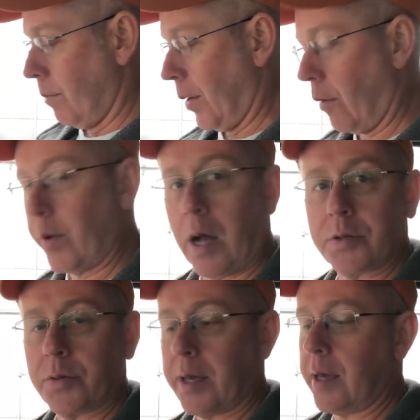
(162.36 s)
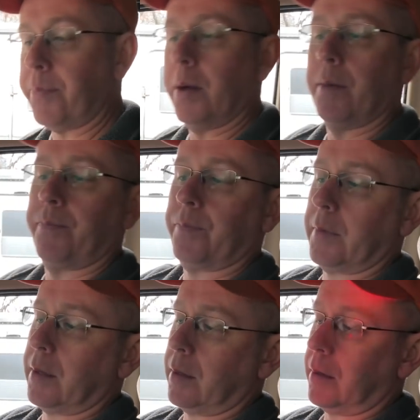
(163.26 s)
but we also keep,
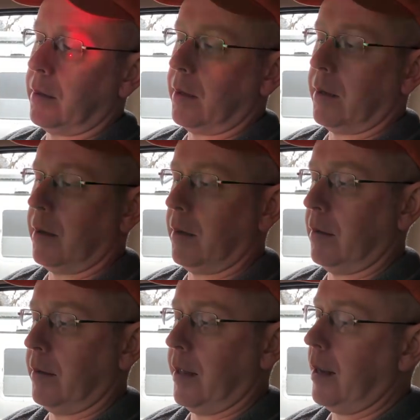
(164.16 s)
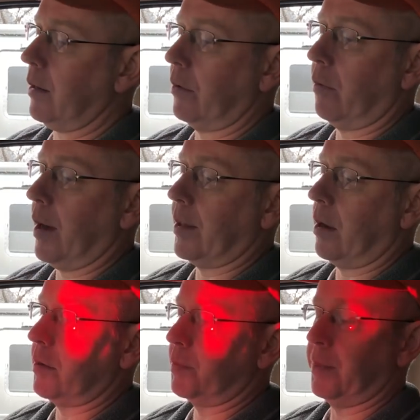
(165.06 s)
and I don't know why they
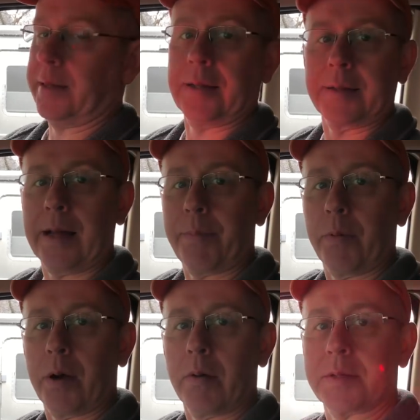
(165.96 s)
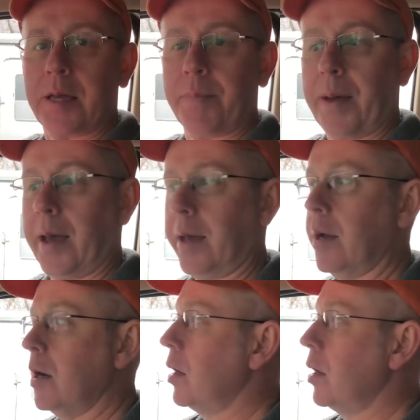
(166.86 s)
always blink like that, but we always keep a